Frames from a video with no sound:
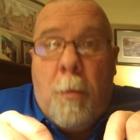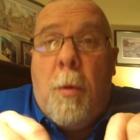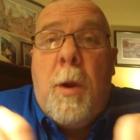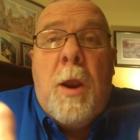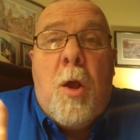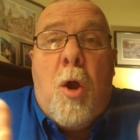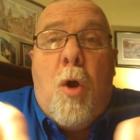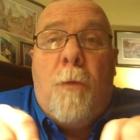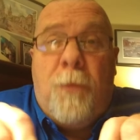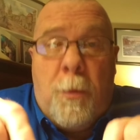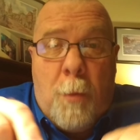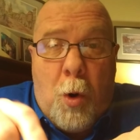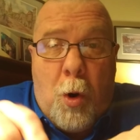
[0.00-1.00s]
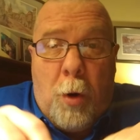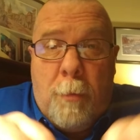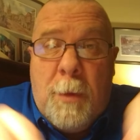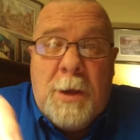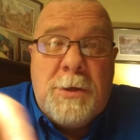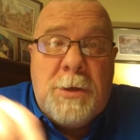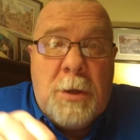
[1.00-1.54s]
and off the mark,
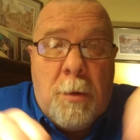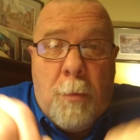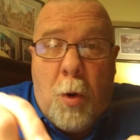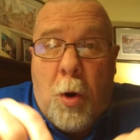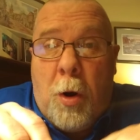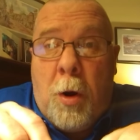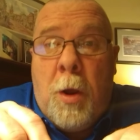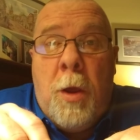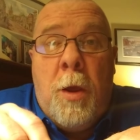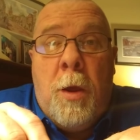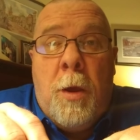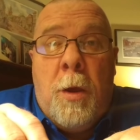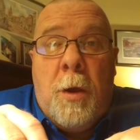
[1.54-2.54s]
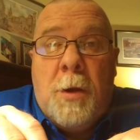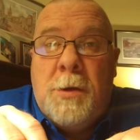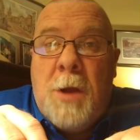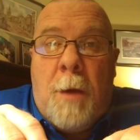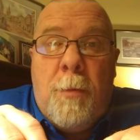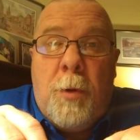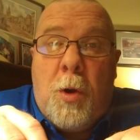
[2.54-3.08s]
missing the mark, is
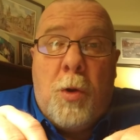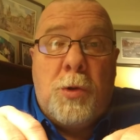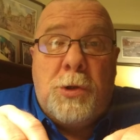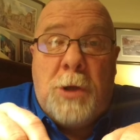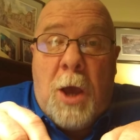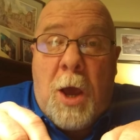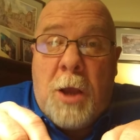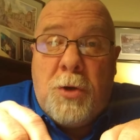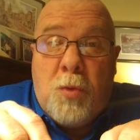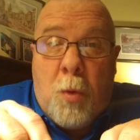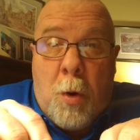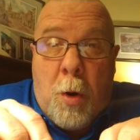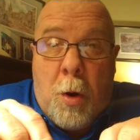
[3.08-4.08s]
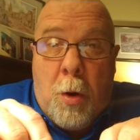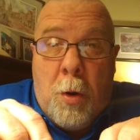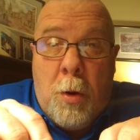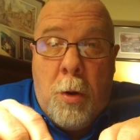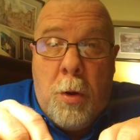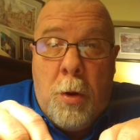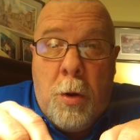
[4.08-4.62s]
not because God's
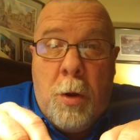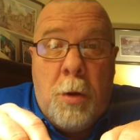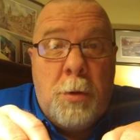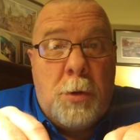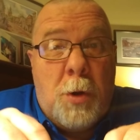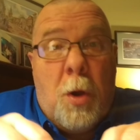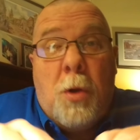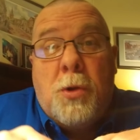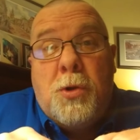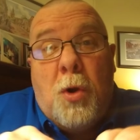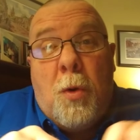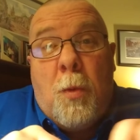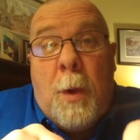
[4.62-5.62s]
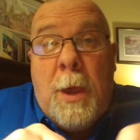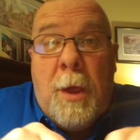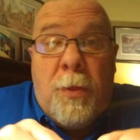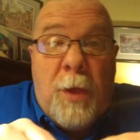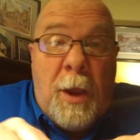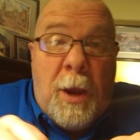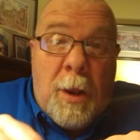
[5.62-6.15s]
wrong. It's because your way
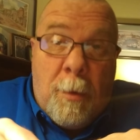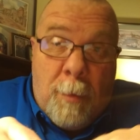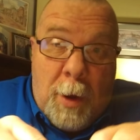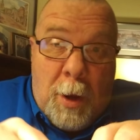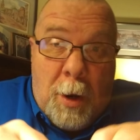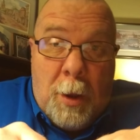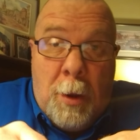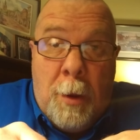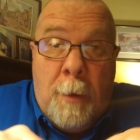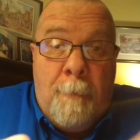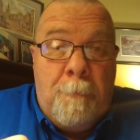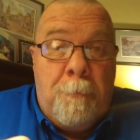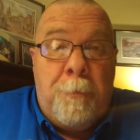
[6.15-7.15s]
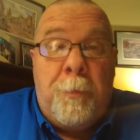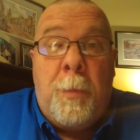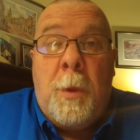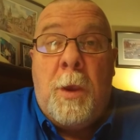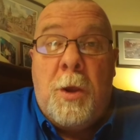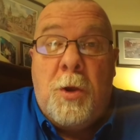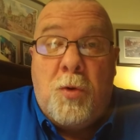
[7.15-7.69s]
of thinking about it
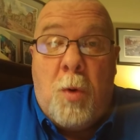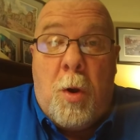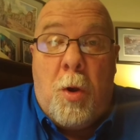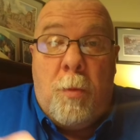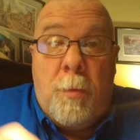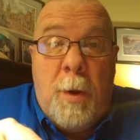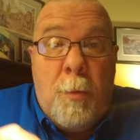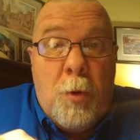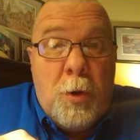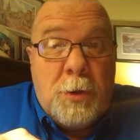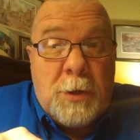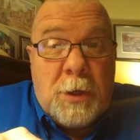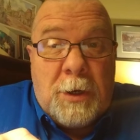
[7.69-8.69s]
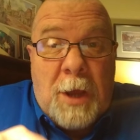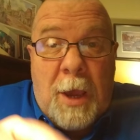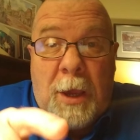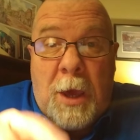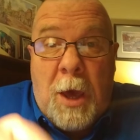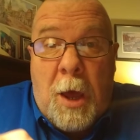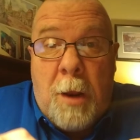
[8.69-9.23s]
is wrong. Remember, there's a
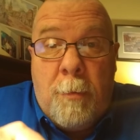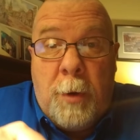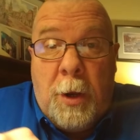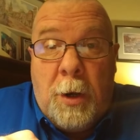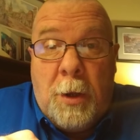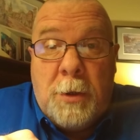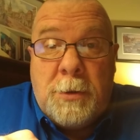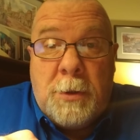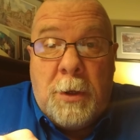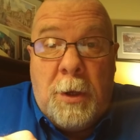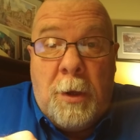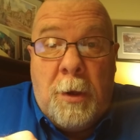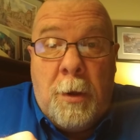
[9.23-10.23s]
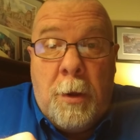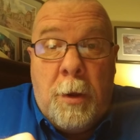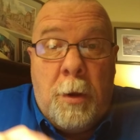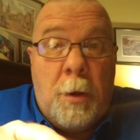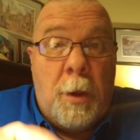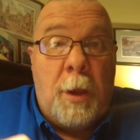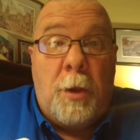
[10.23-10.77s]
dichotomy in this thing
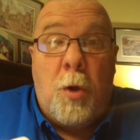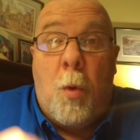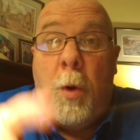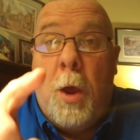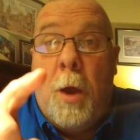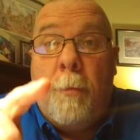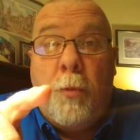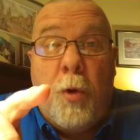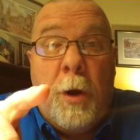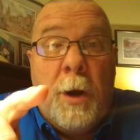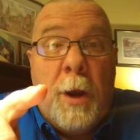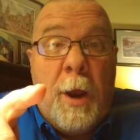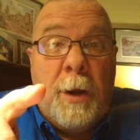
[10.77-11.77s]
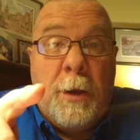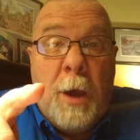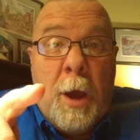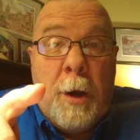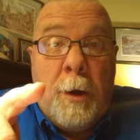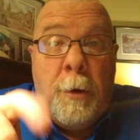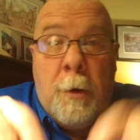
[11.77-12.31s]
like going up, green lighting
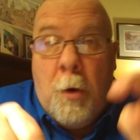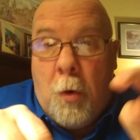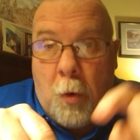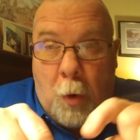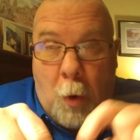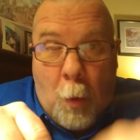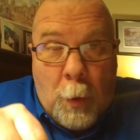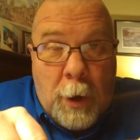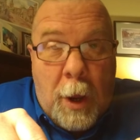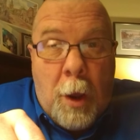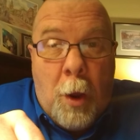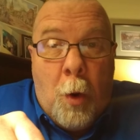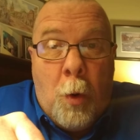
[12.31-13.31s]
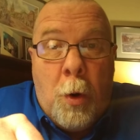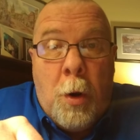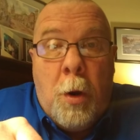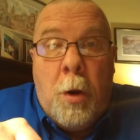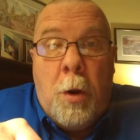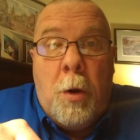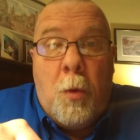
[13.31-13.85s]
God, or going down,
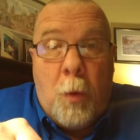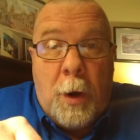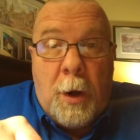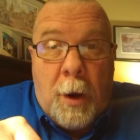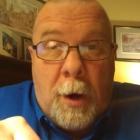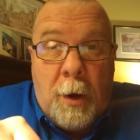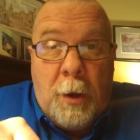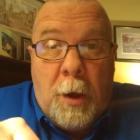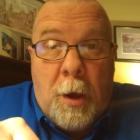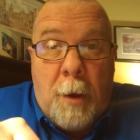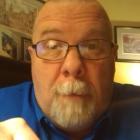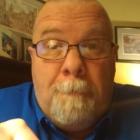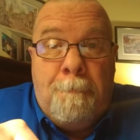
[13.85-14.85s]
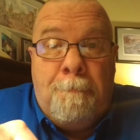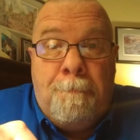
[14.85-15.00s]
red lighting God.